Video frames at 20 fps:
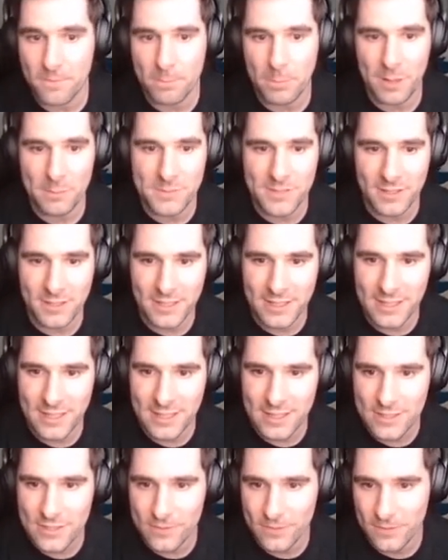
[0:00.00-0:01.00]
Pop-Tart
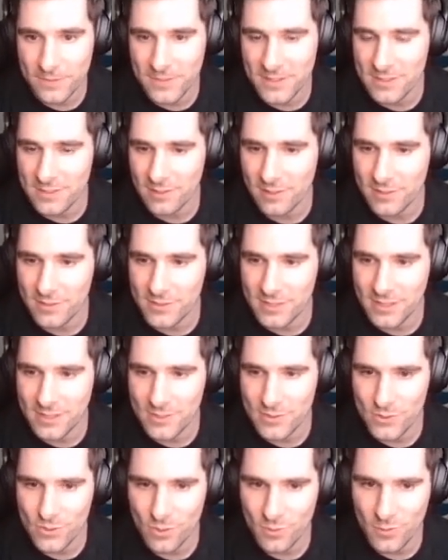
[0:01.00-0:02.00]
Kitty, that's $15.
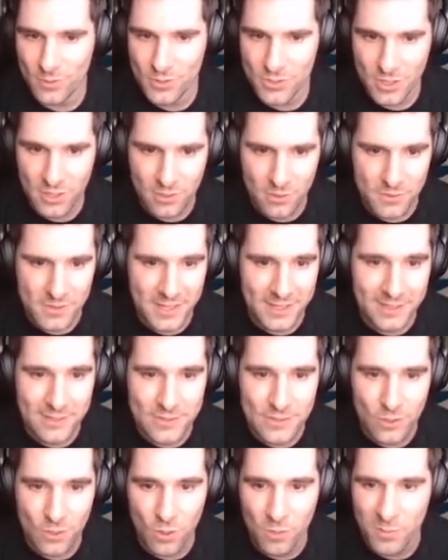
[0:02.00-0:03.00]
Thank you so much. And thank
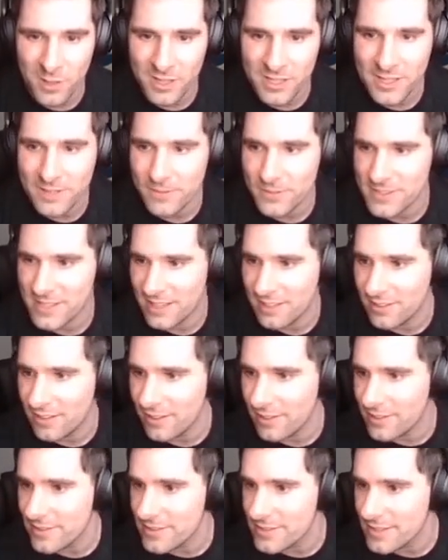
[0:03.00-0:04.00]
you to Omani for
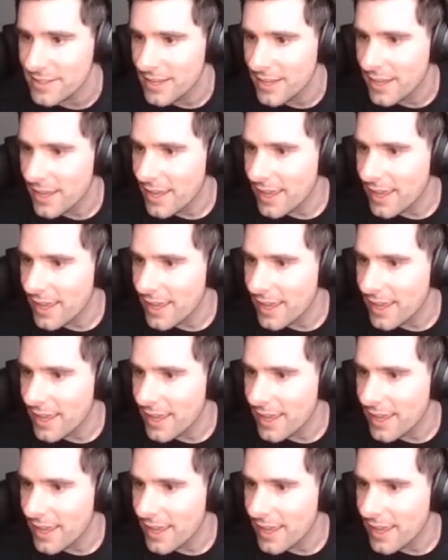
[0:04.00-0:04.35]
$10.